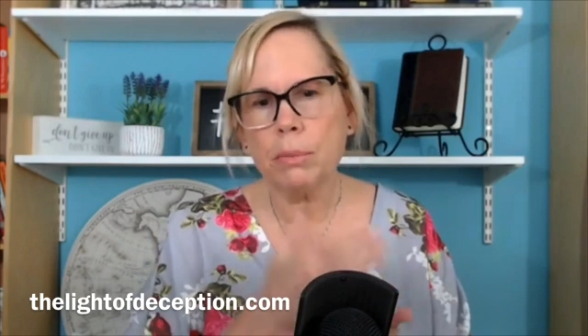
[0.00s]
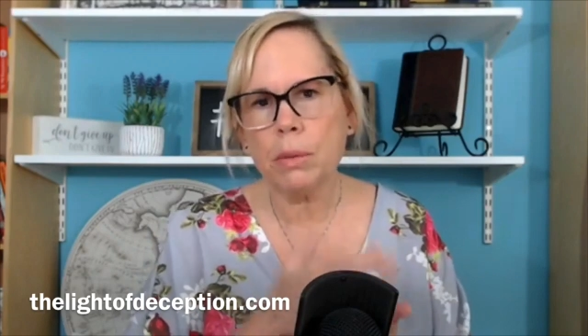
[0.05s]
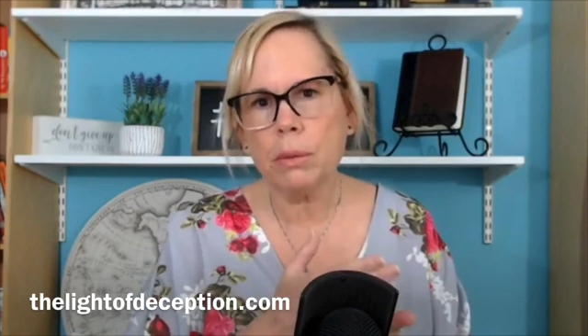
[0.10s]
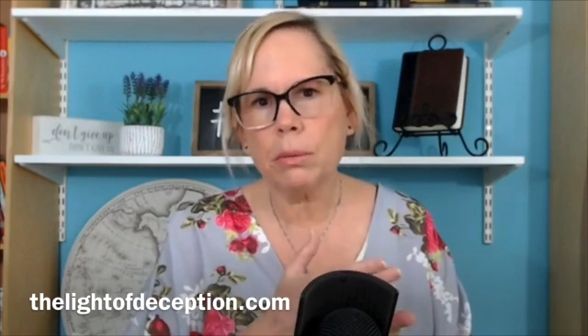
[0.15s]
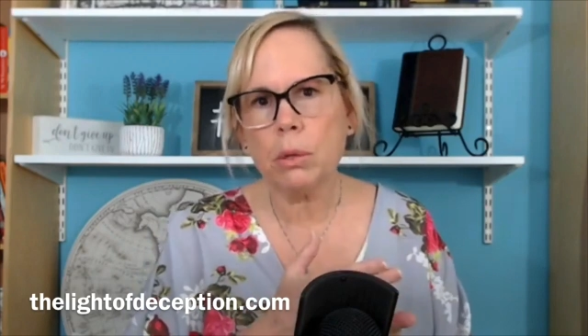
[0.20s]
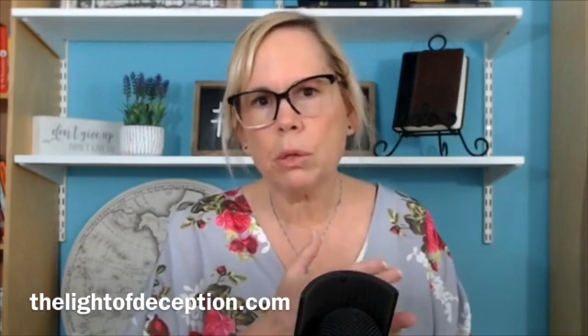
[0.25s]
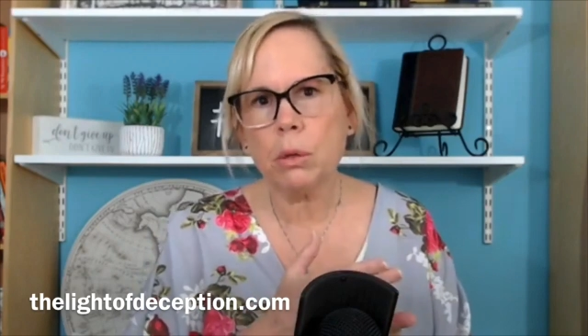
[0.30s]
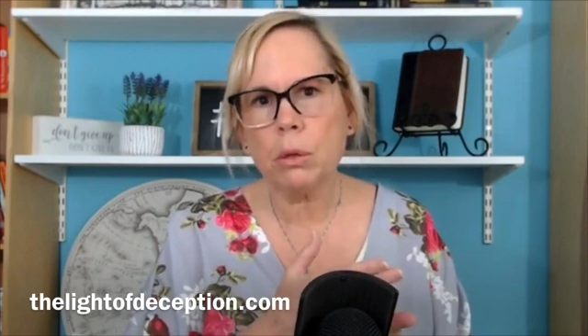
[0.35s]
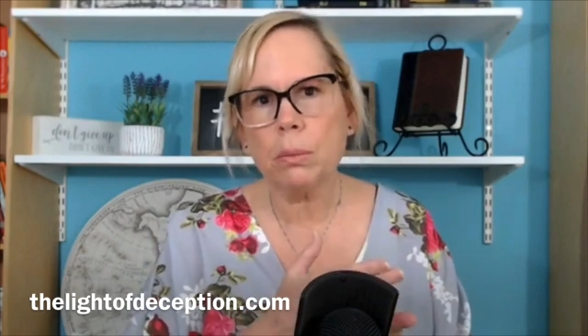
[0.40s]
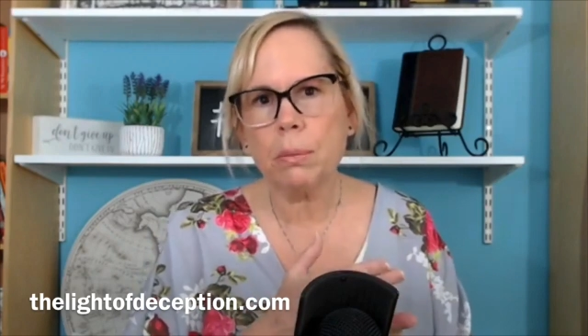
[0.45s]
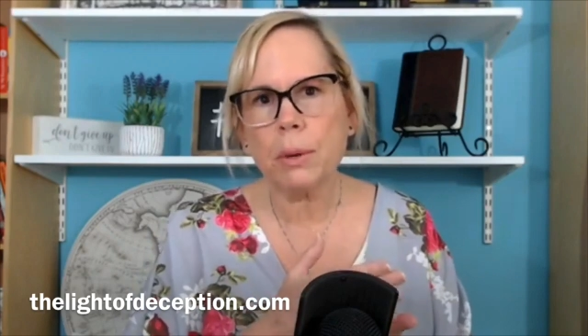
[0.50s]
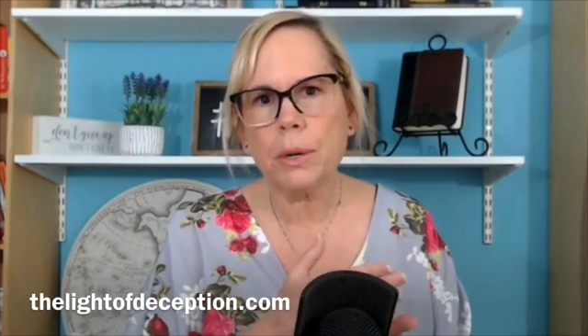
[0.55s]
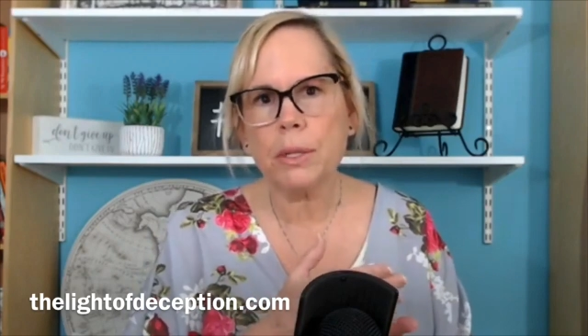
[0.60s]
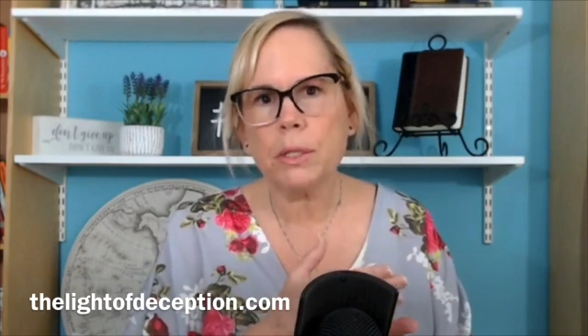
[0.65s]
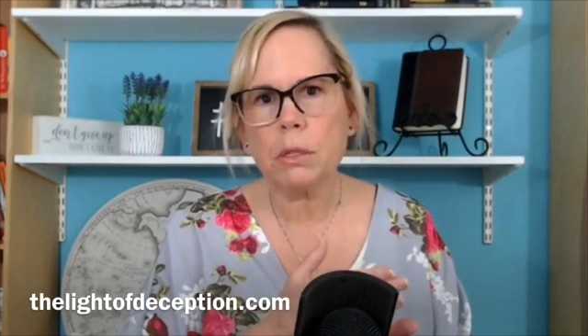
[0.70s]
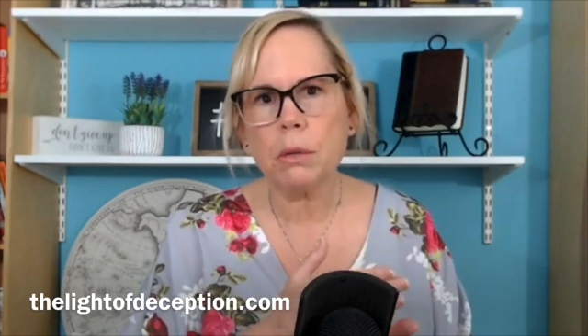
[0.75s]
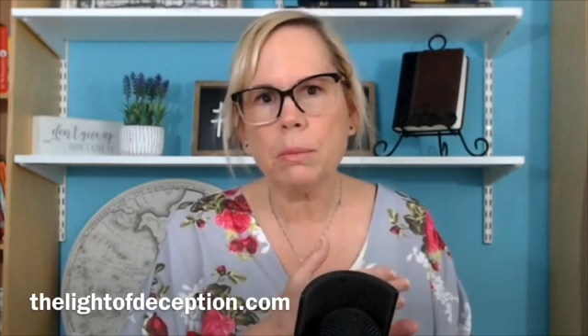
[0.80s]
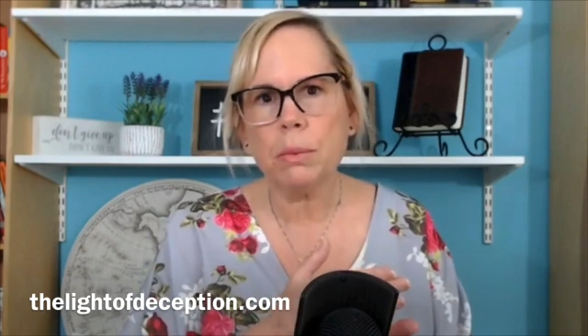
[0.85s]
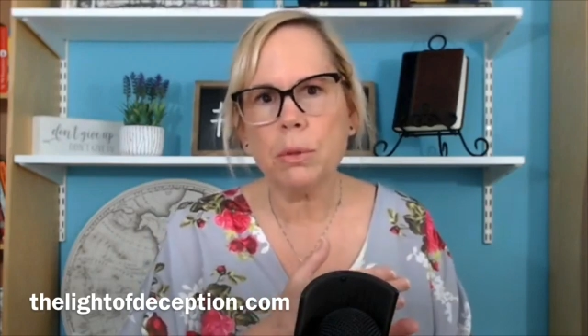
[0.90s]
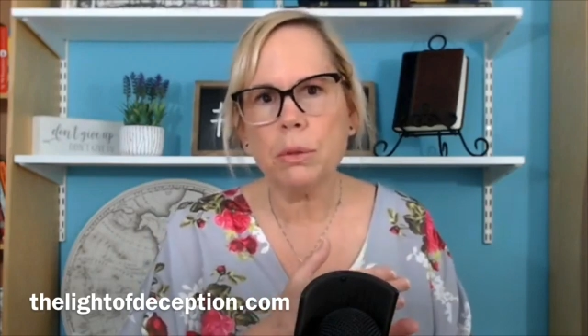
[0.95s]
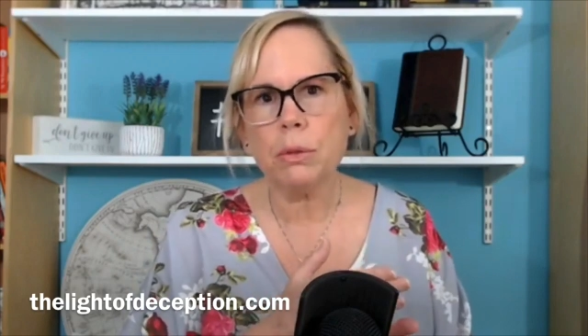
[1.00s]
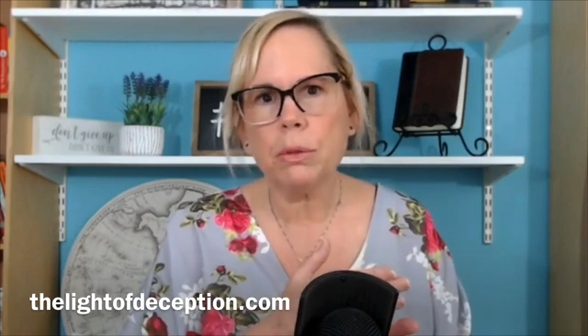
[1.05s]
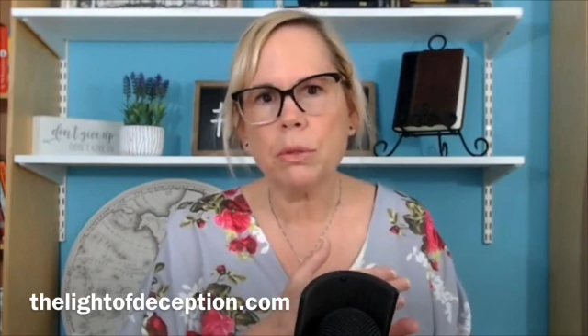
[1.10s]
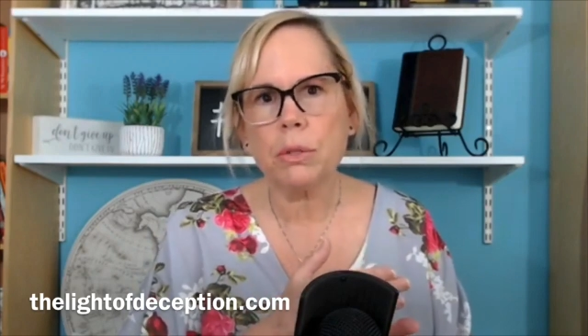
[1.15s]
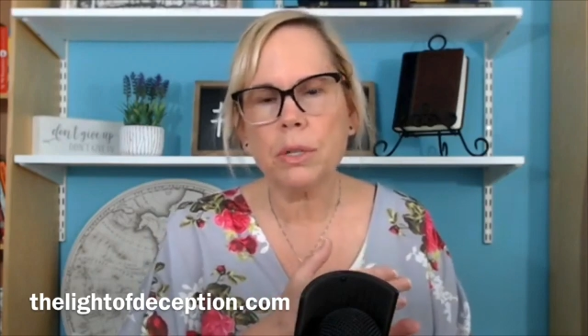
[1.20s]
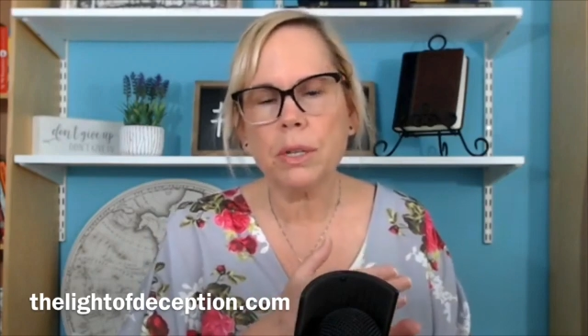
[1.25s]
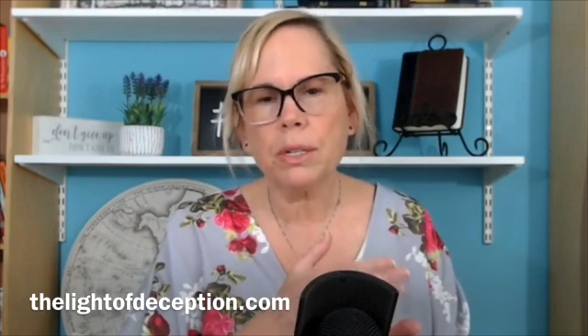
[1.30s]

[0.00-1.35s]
biblical principles